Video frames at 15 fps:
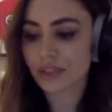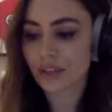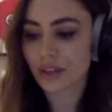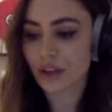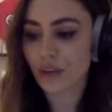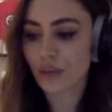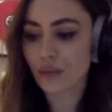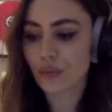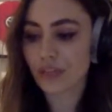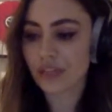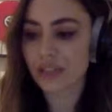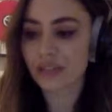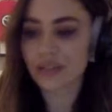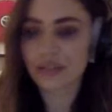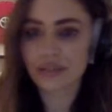a couple
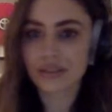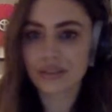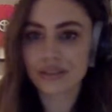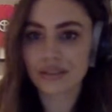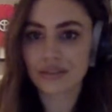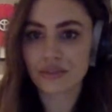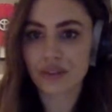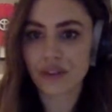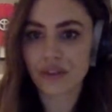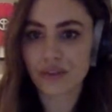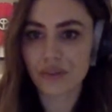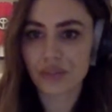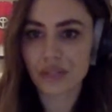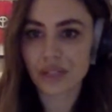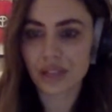minutes for
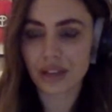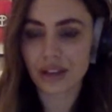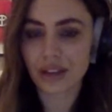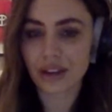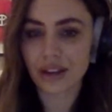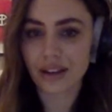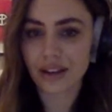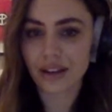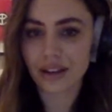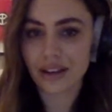everyone to get in.